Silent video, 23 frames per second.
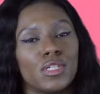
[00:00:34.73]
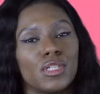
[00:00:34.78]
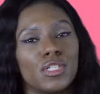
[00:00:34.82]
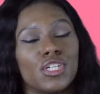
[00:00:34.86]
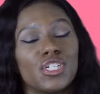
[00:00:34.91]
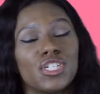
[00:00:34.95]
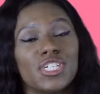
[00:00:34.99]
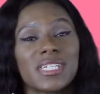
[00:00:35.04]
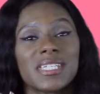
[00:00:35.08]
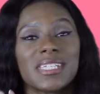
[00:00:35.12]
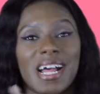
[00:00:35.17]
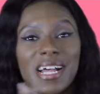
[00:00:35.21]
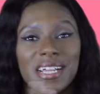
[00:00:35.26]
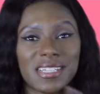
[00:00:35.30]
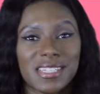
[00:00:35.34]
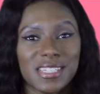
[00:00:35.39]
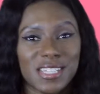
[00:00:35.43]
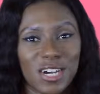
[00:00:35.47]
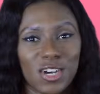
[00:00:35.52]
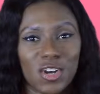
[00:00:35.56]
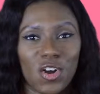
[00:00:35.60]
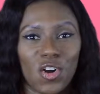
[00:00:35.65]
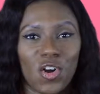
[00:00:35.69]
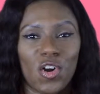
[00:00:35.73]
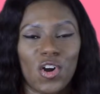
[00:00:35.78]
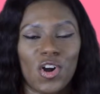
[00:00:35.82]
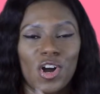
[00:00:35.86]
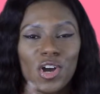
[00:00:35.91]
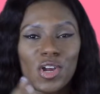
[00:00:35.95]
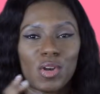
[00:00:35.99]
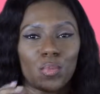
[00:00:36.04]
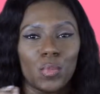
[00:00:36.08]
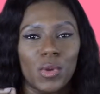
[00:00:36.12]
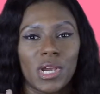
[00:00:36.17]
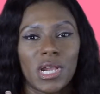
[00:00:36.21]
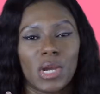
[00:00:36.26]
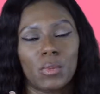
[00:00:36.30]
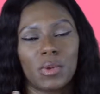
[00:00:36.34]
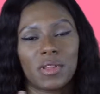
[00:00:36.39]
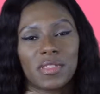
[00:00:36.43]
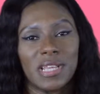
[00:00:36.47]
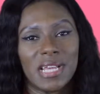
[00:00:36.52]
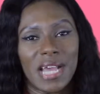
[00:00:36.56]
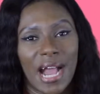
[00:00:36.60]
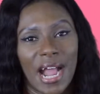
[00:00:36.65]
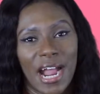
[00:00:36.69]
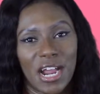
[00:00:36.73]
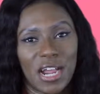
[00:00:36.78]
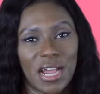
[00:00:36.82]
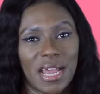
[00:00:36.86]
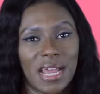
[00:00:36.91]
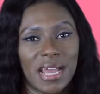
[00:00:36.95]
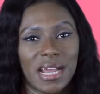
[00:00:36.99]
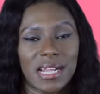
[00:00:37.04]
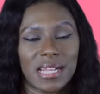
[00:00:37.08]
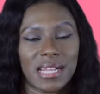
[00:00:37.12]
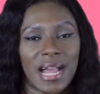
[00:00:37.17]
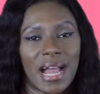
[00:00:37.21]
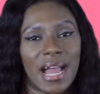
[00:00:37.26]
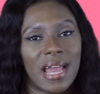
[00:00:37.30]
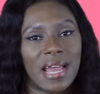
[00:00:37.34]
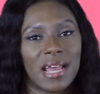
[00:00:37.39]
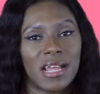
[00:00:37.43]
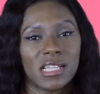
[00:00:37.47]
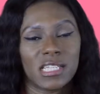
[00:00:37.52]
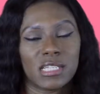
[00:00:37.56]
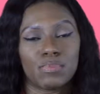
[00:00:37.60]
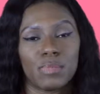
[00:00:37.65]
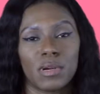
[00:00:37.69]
you're just not stuck on working with the higher end clients,